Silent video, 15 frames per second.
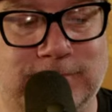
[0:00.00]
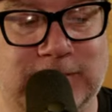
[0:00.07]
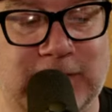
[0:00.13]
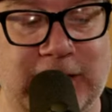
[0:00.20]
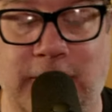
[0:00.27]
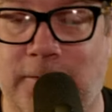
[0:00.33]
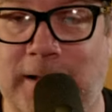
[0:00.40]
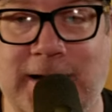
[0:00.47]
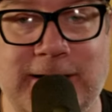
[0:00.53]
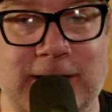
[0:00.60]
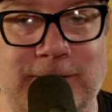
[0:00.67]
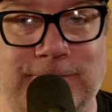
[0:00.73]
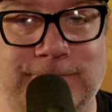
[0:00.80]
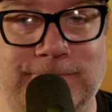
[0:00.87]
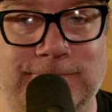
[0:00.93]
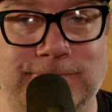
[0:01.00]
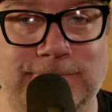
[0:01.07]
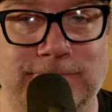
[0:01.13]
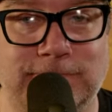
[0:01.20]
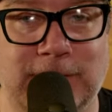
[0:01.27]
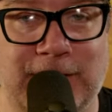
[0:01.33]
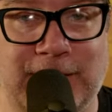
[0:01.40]
They don't like it,
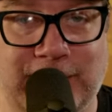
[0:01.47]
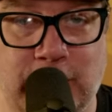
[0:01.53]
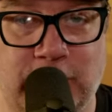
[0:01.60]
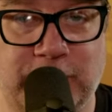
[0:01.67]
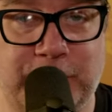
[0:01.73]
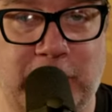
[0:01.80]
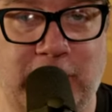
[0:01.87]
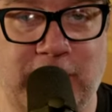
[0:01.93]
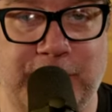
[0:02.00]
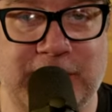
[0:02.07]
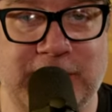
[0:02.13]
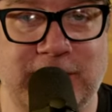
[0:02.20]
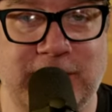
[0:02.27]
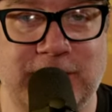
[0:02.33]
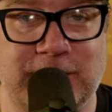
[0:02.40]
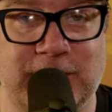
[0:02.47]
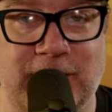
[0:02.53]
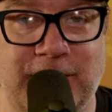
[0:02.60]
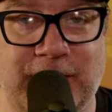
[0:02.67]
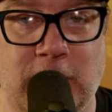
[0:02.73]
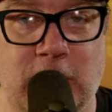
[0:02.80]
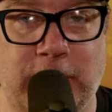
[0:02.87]
but they know it's part of the biz,
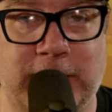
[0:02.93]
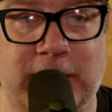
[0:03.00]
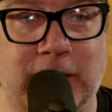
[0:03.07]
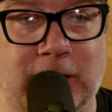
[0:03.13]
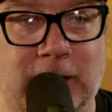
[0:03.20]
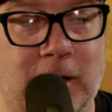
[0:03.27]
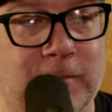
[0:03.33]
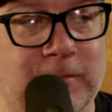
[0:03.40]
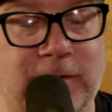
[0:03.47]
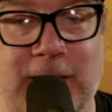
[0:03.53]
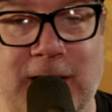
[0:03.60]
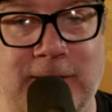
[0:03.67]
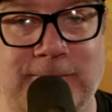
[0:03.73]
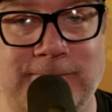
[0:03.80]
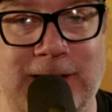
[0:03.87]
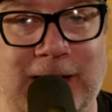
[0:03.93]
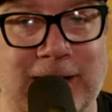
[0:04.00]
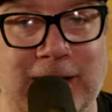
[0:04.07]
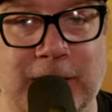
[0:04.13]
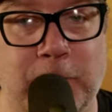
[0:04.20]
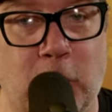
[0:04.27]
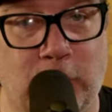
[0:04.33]
and they know it can come for them at
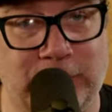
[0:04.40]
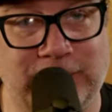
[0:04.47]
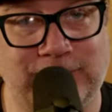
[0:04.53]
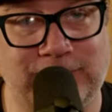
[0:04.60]
any moment.